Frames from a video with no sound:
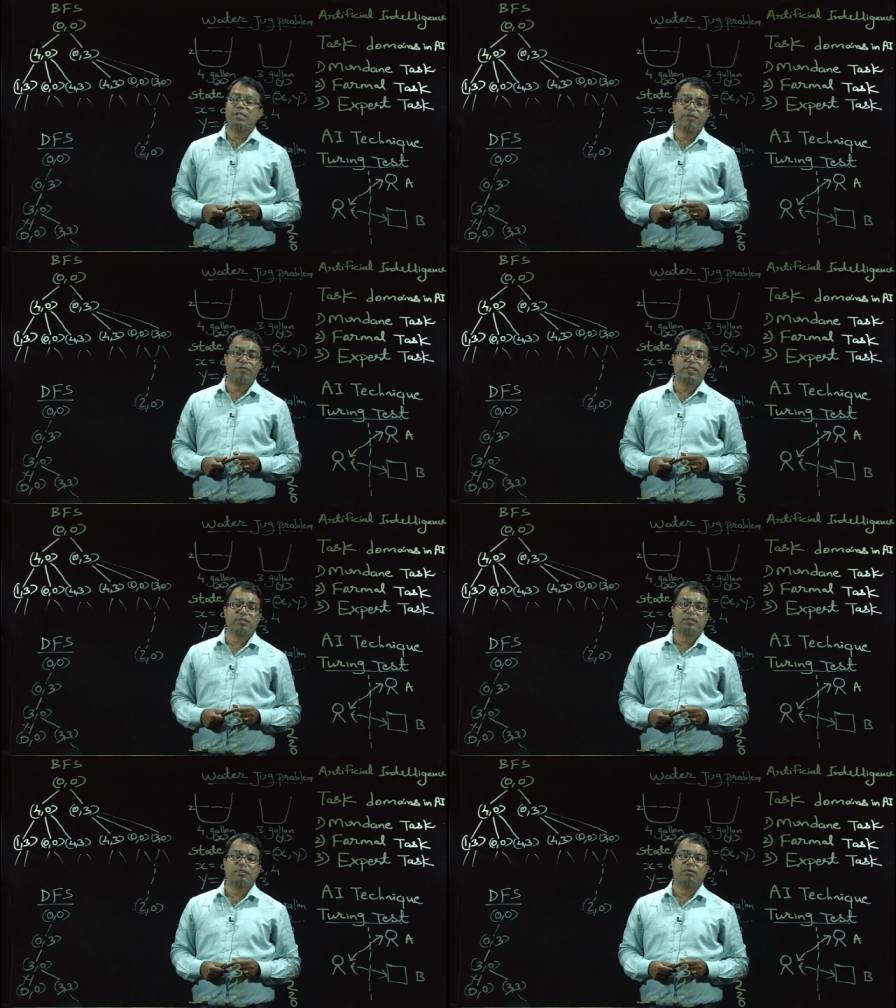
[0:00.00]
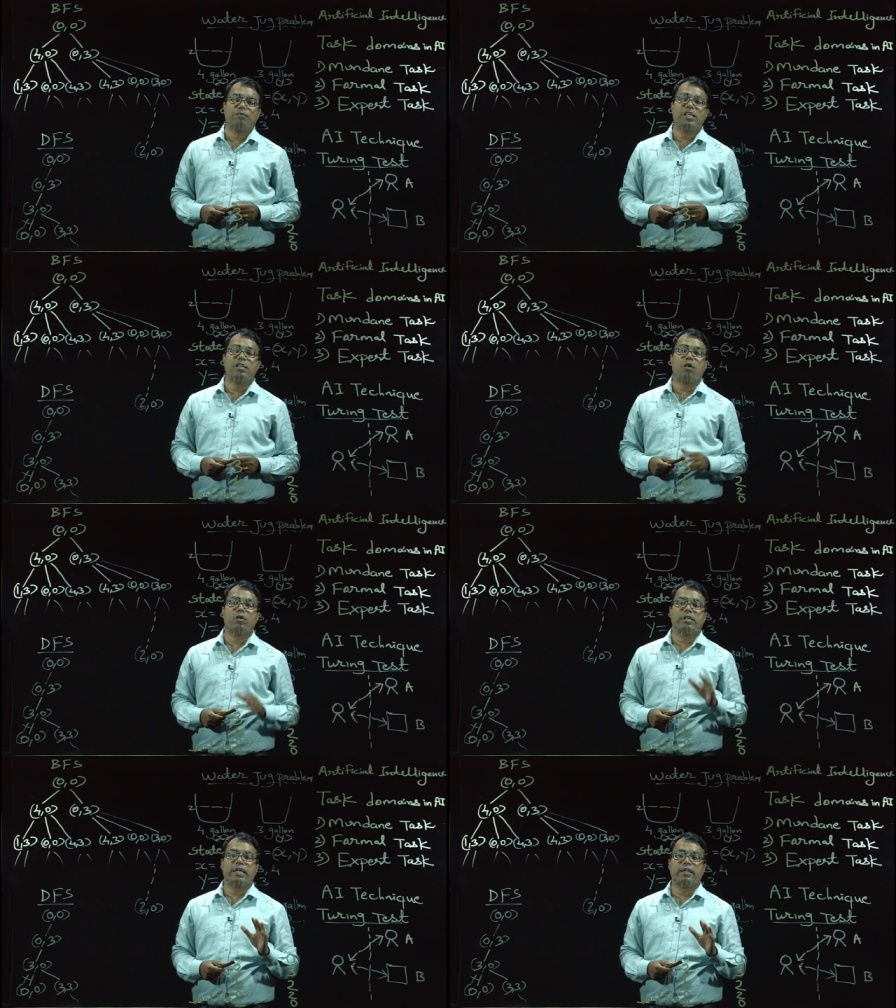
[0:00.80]
BFS will
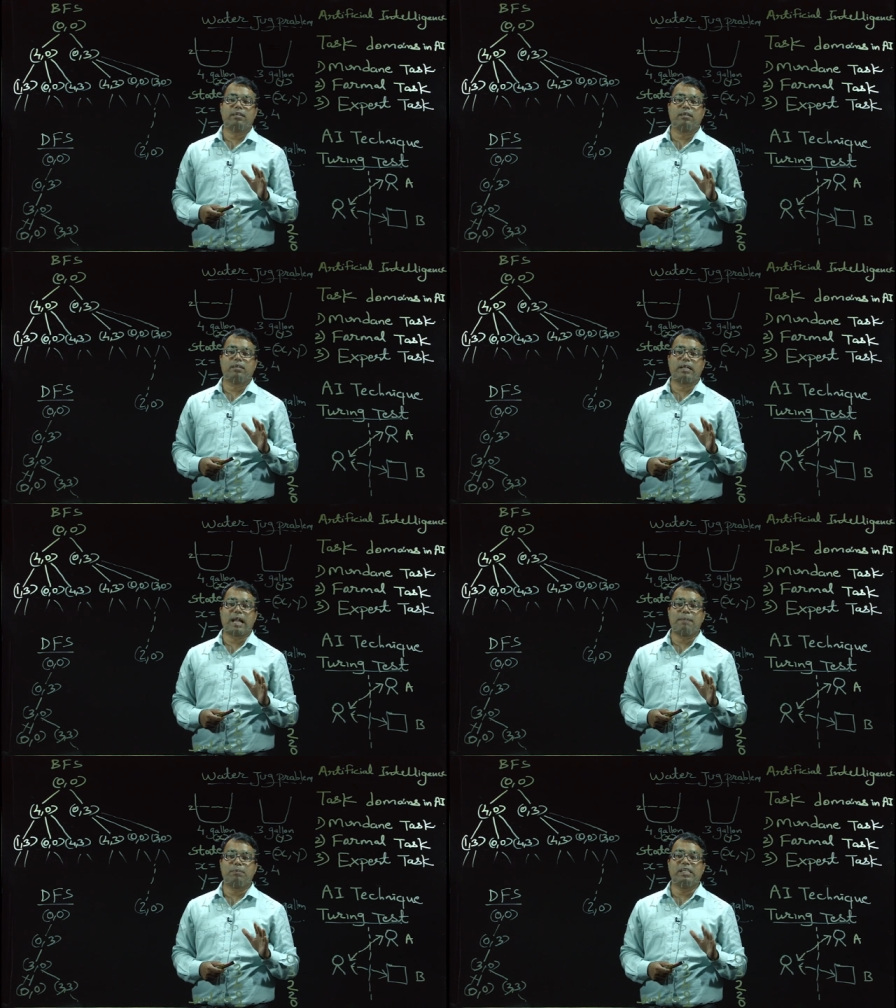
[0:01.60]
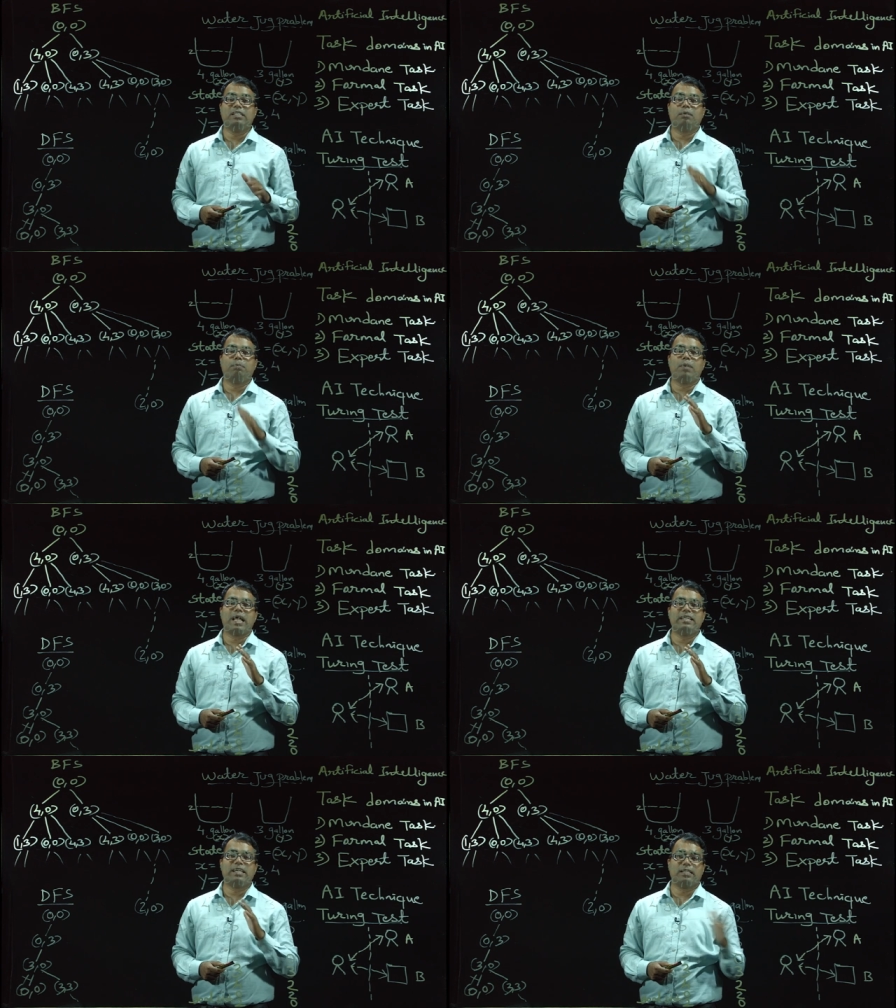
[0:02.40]
not get trapped in a
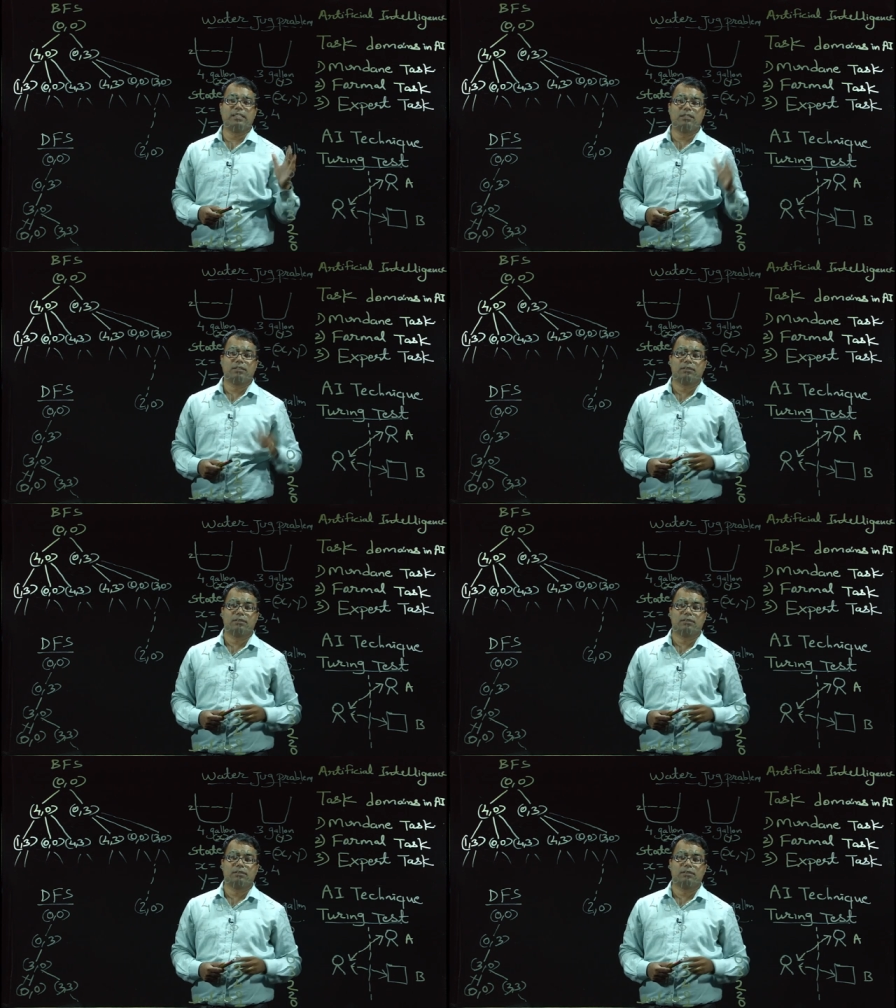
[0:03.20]
blind alley.